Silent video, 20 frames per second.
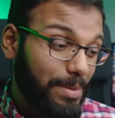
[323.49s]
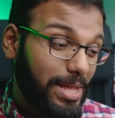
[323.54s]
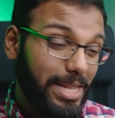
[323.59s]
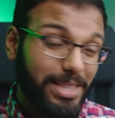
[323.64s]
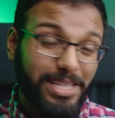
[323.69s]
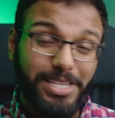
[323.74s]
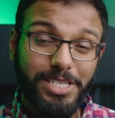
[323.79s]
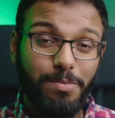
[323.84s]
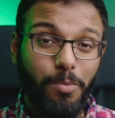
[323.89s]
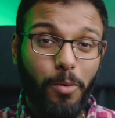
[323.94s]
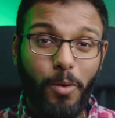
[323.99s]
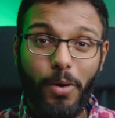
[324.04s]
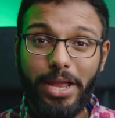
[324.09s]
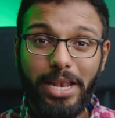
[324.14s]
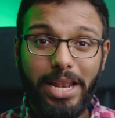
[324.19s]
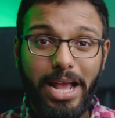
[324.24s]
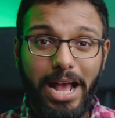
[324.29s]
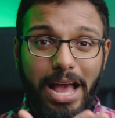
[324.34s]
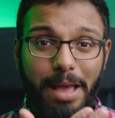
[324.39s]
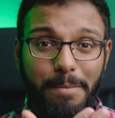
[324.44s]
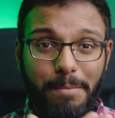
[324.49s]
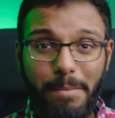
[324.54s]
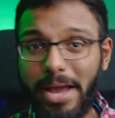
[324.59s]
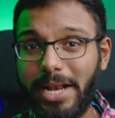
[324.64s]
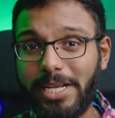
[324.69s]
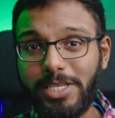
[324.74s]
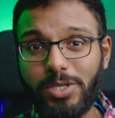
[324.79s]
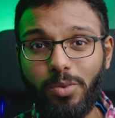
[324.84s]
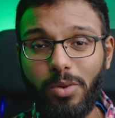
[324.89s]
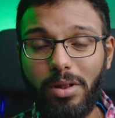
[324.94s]
mean, at this point, I
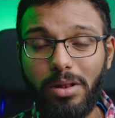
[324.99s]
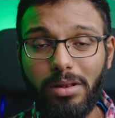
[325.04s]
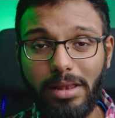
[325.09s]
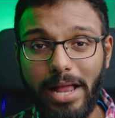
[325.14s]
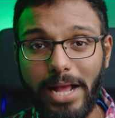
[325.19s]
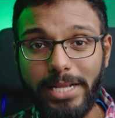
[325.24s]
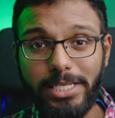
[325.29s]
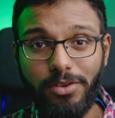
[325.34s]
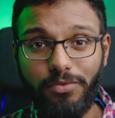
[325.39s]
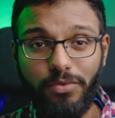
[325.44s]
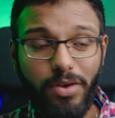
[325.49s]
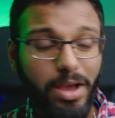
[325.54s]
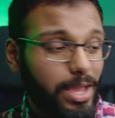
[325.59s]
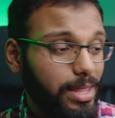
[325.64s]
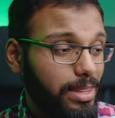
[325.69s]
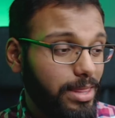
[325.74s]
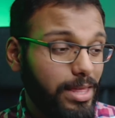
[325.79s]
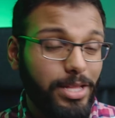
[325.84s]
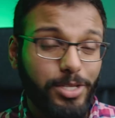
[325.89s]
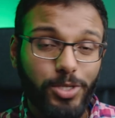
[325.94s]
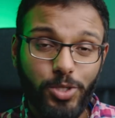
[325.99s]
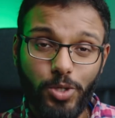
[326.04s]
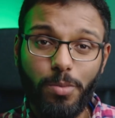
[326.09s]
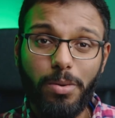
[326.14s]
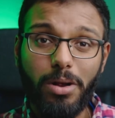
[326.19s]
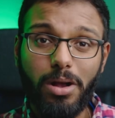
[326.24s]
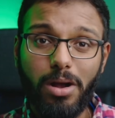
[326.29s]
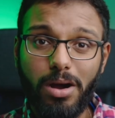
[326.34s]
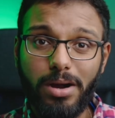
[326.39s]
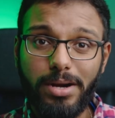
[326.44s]
might as well classify the
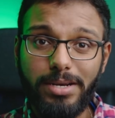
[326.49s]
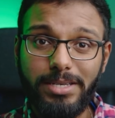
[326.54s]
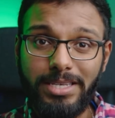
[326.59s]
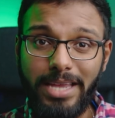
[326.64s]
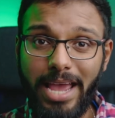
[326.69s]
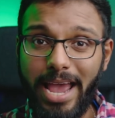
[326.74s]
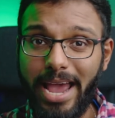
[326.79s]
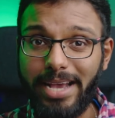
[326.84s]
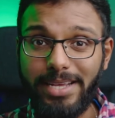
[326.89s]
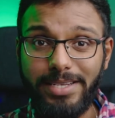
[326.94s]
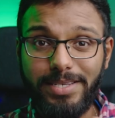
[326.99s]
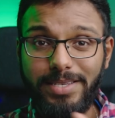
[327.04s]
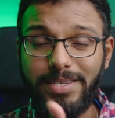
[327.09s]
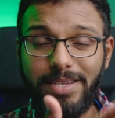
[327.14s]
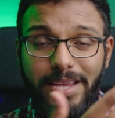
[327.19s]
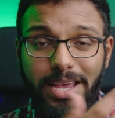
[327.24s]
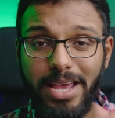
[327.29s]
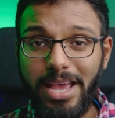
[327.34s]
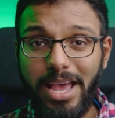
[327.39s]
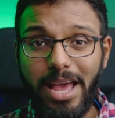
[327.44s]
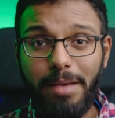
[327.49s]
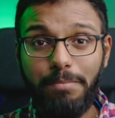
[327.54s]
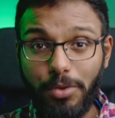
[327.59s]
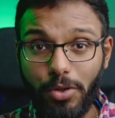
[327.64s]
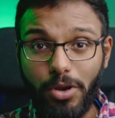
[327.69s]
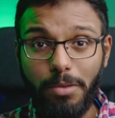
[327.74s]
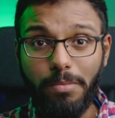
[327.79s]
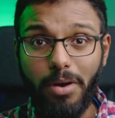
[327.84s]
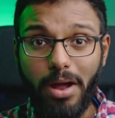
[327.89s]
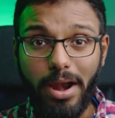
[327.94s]
supercards as a
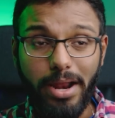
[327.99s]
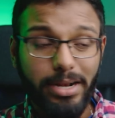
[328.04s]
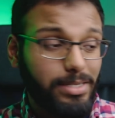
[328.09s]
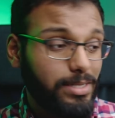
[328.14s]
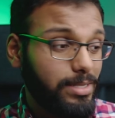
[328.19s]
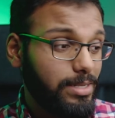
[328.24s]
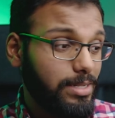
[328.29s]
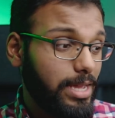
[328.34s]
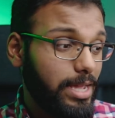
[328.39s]
beauty product.